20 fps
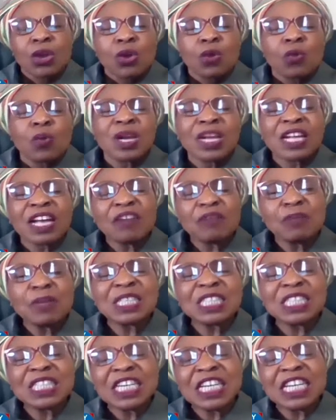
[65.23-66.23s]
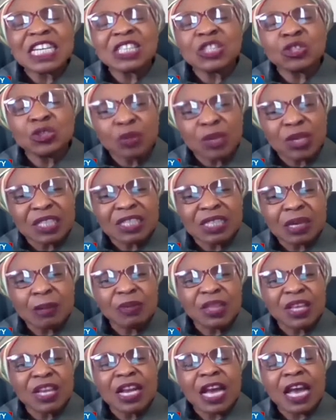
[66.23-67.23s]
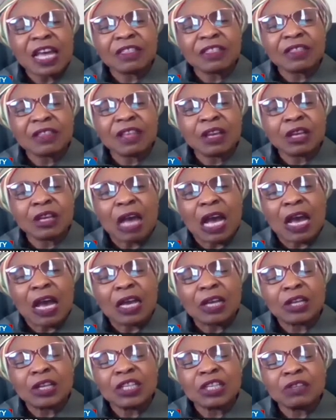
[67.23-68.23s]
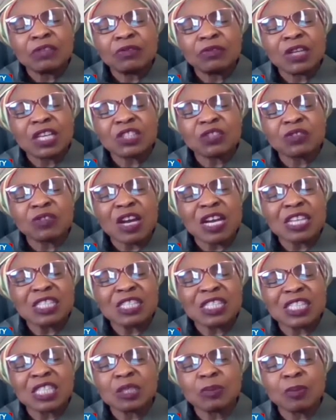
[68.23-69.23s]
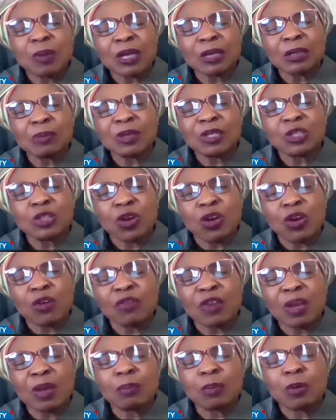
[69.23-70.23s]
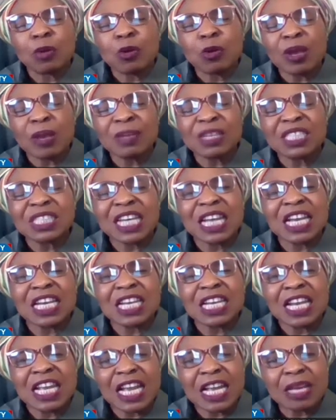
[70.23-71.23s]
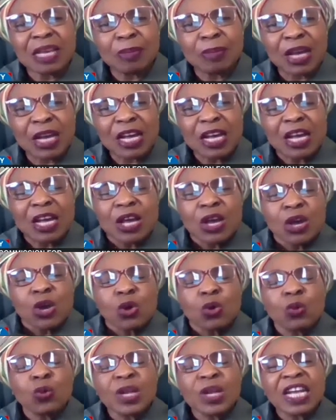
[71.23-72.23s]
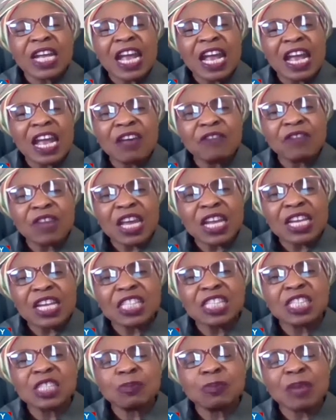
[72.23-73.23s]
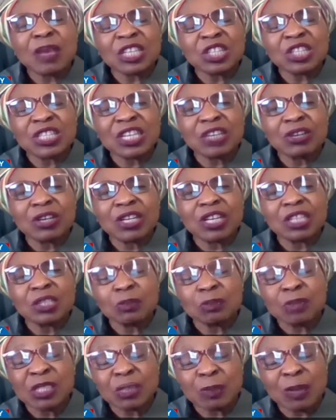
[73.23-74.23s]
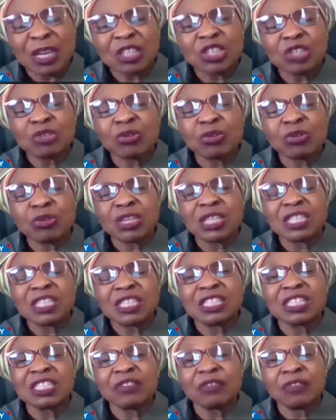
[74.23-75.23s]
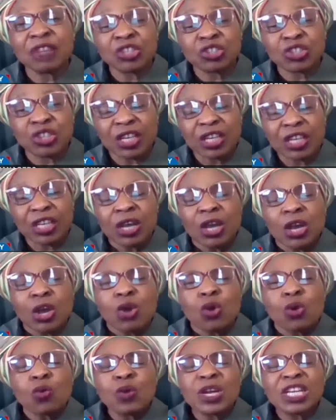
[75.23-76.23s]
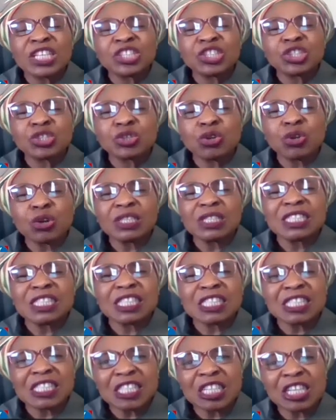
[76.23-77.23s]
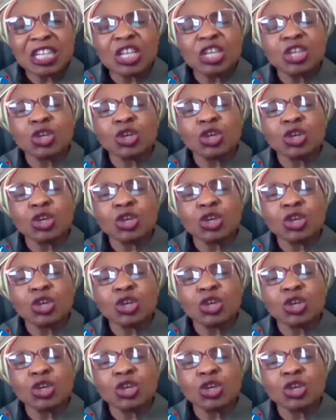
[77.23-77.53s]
Well, government is doing something. As far as the Department of Employment and Labor, we have an inspectorate division which consistently